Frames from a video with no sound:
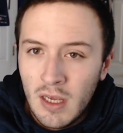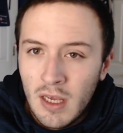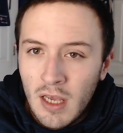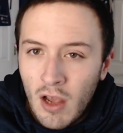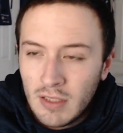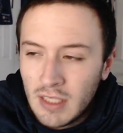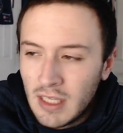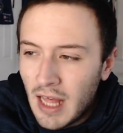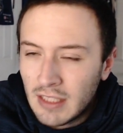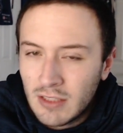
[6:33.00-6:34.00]
Obviously,
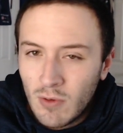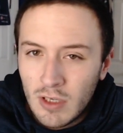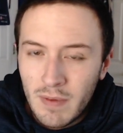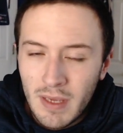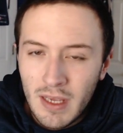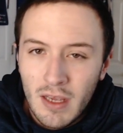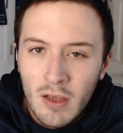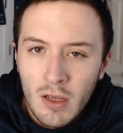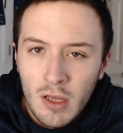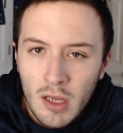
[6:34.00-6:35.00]
that's going to be
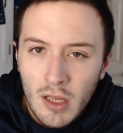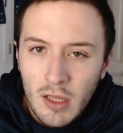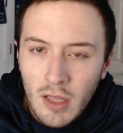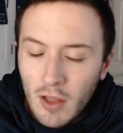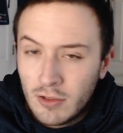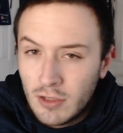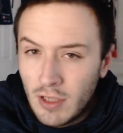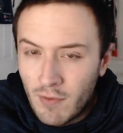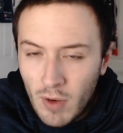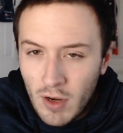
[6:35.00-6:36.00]
a
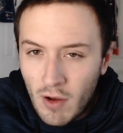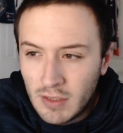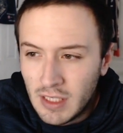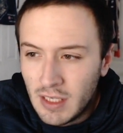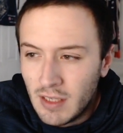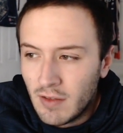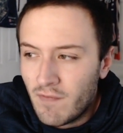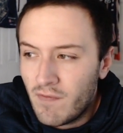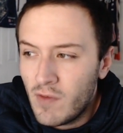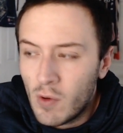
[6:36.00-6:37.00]
different one. Obviously,
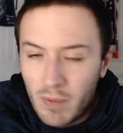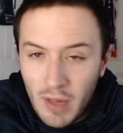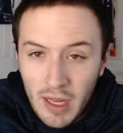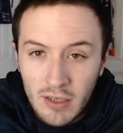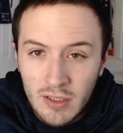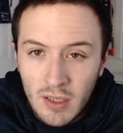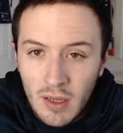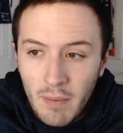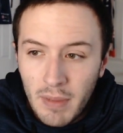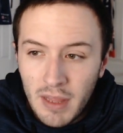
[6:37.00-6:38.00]
fewer players.
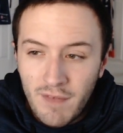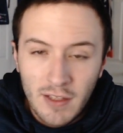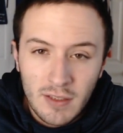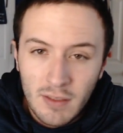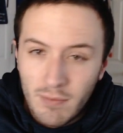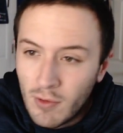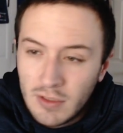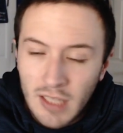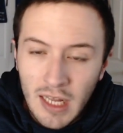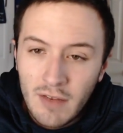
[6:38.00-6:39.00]
But the defensemen Bruins,
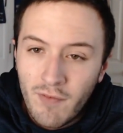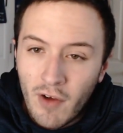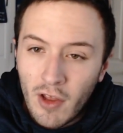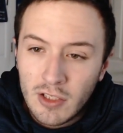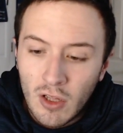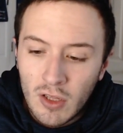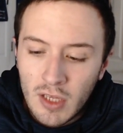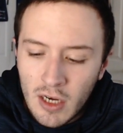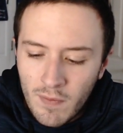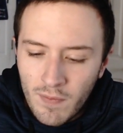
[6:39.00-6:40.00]
again, fairly solid
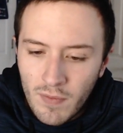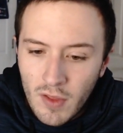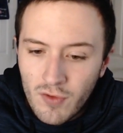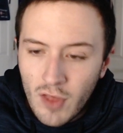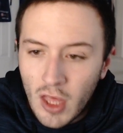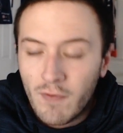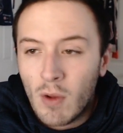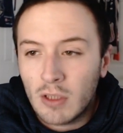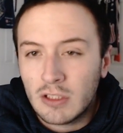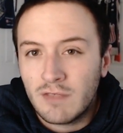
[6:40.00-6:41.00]
year. Thank you for
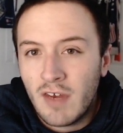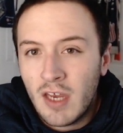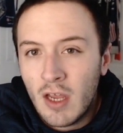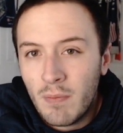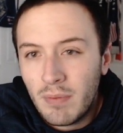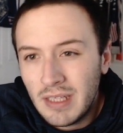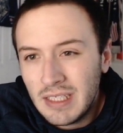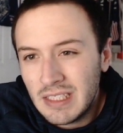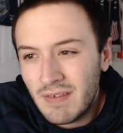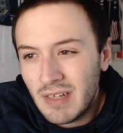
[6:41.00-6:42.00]
watching this video.
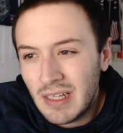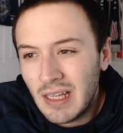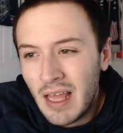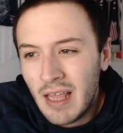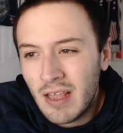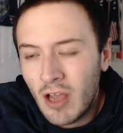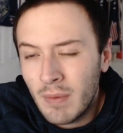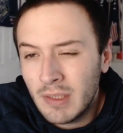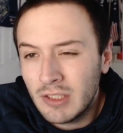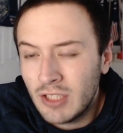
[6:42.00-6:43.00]
Please leave a like,
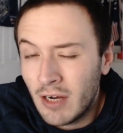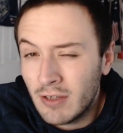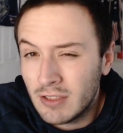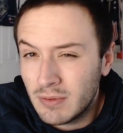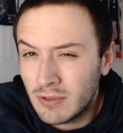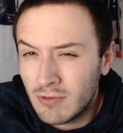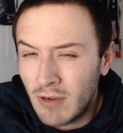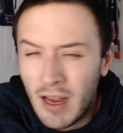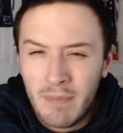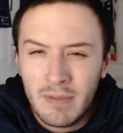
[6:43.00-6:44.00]
comment, share, and
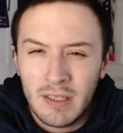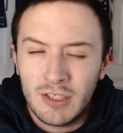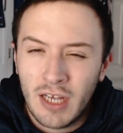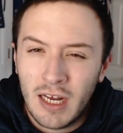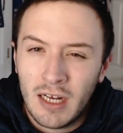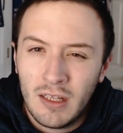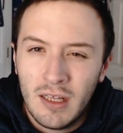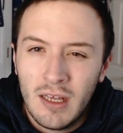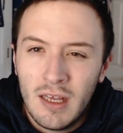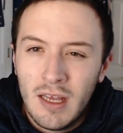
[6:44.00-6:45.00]
subscribe to the channel.
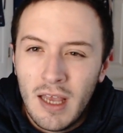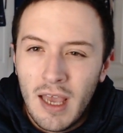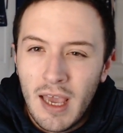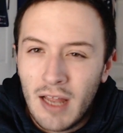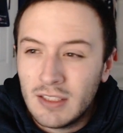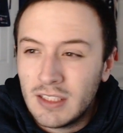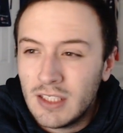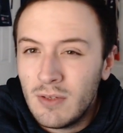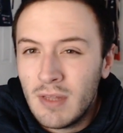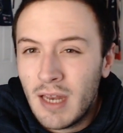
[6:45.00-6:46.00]
And I'll see
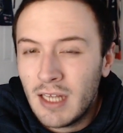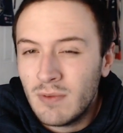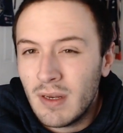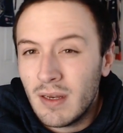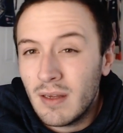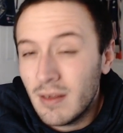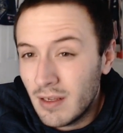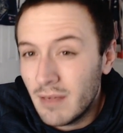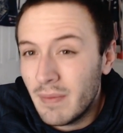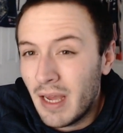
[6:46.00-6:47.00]
you in the next one.
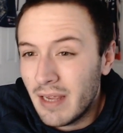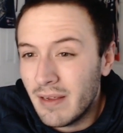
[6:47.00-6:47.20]
Goodbye.